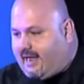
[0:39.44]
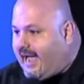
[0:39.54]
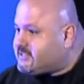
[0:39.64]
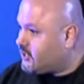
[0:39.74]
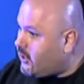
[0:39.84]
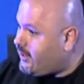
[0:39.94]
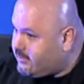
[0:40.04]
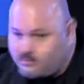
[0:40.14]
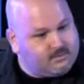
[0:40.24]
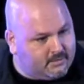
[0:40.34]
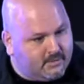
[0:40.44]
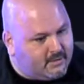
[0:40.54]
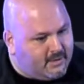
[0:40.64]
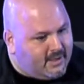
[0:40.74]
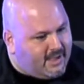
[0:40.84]
guys doing?
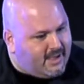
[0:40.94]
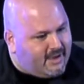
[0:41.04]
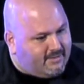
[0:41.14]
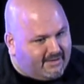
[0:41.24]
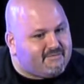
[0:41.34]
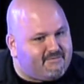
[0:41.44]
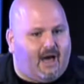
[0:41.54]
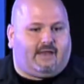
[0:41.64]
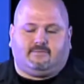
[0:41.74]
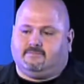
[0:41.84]
We're having fun.